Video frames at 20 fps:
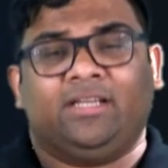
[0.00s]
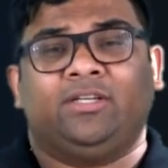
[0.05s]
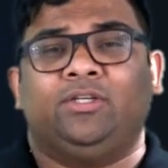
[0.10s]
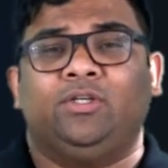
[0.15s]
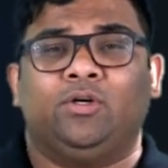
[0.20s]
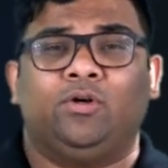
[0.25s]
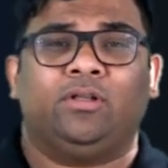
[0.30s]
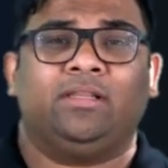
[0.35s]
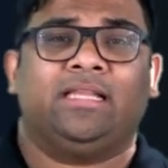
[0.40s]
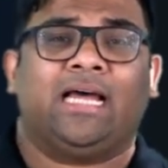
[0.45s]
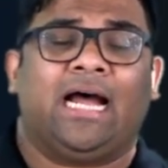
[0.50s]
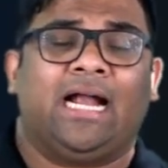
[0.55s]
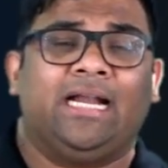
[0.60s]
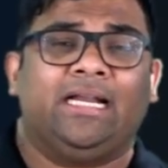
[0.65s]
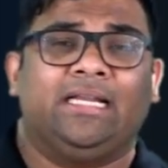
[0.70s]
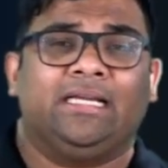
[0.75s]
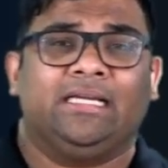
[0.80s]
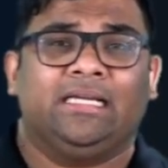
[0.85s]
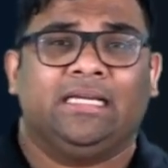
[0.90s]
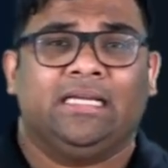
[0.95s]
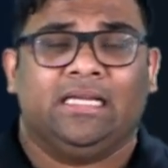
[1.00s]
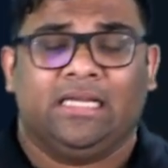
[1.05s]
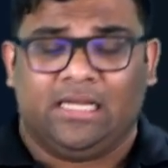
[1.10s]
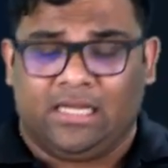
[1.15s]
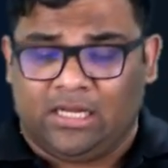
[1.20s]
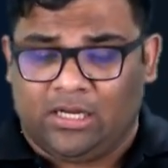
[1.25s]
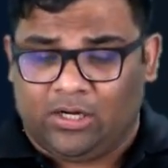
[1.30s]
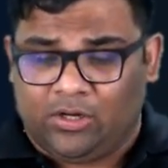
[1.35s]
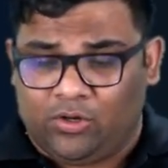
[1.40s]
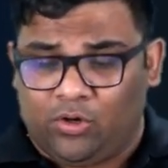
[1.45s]
sure that
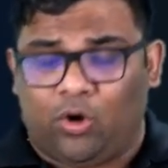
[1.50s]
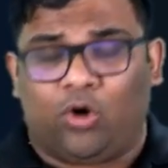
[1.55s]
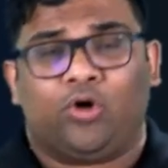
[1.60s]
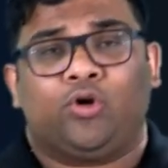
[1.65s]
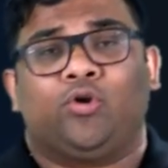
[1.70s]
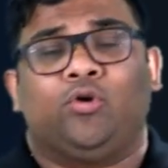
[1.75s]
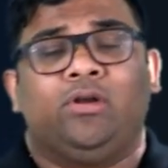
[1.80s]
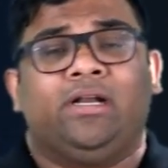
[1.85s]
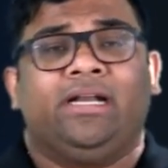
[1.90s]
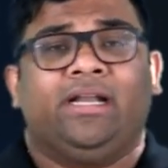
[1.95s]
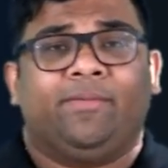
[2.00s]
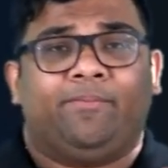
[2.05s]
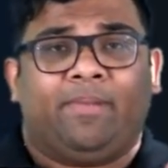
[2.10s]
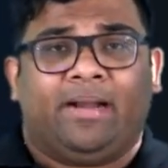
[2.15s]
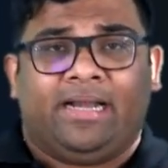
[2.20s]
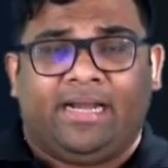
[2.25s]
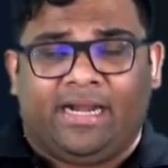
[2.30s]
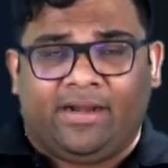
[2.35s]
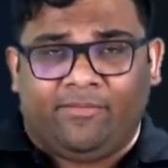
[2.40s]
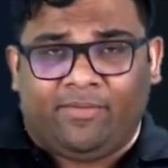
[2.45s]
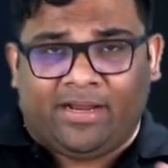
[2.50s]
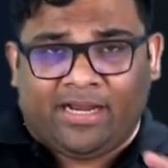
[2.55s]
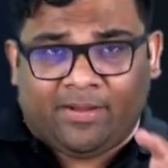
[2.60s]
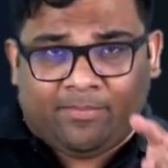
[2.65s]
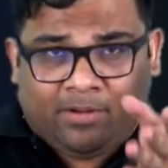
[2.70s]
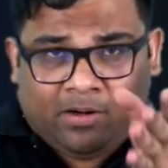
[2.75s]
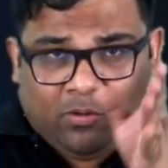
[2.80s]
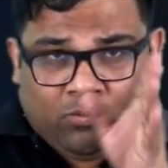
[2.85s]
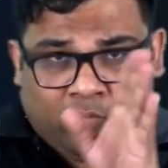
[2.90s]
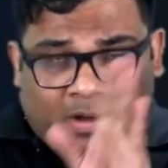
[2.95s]
not only dependent
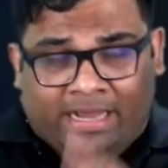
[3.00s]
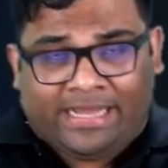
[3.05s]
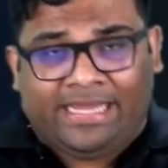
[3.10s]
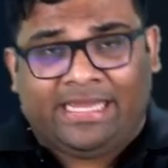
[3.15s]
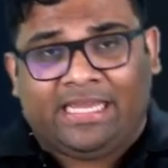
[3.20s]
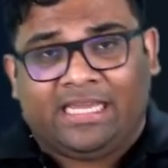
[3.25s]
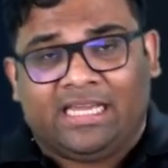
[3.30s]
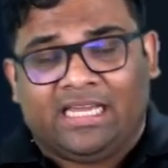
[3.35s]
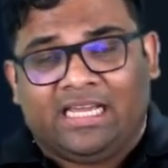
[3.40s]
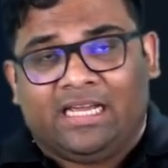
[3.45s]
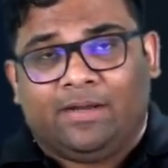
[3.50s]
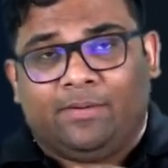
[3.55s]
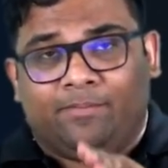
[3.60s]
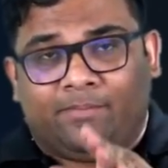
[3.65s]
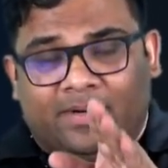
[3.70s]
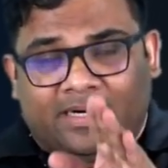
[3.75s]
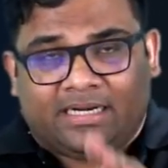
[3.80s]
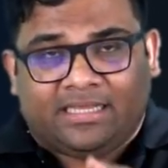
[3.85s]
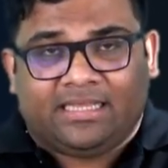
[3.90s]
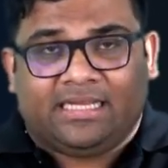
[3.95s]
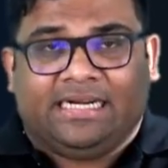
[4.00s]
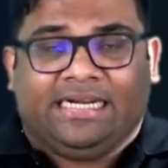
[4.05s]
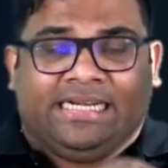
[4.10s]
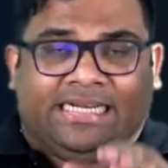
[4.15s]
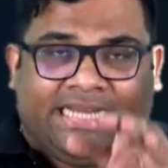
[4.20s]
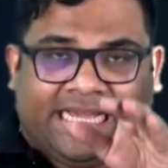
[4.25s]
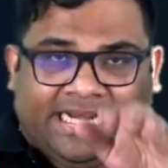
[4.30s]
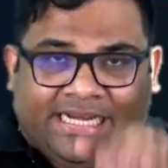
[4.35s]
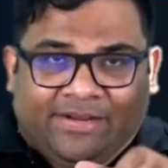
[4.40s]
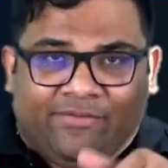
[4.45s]
variable y, but the
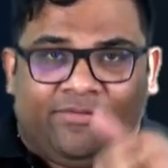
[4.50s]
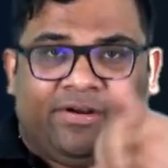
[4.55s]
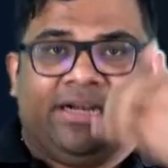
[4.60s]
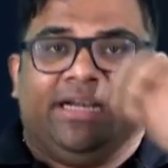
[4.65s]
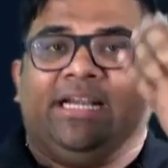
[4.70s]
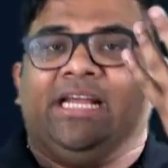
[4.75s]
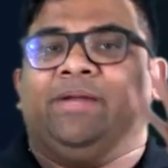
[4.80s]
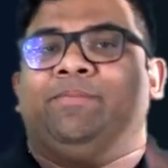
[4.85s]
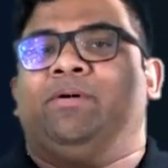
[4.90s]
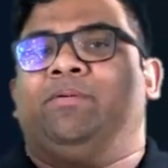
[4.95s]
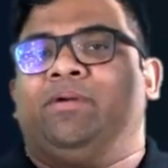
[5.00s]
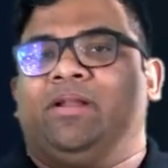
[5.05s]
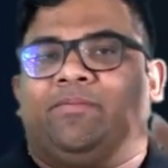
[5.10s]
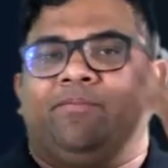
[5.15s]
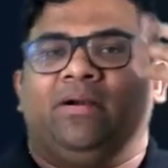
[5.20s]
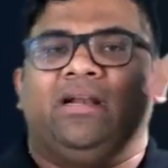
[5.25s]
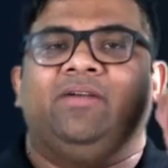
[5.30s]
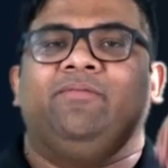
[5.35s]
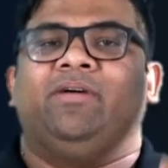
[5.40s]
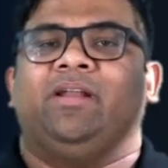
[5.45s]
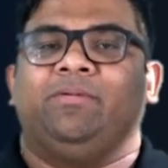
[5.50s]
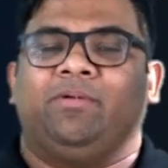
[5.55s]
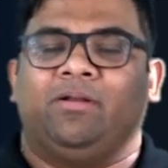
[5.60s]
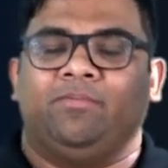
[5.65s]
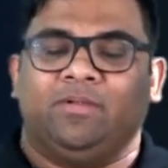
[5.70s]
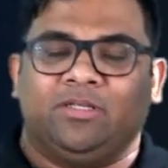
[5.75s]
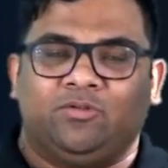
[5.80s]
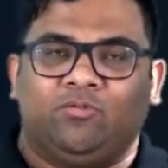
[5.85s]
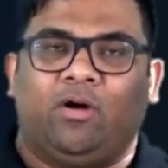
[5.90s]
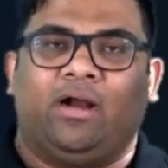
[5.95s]
derivative of dependent variable
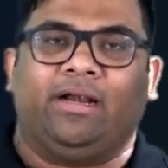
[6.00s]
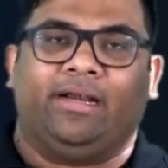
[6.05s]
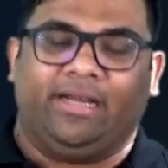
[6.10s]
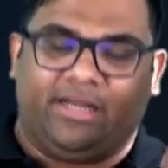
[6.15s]
means what?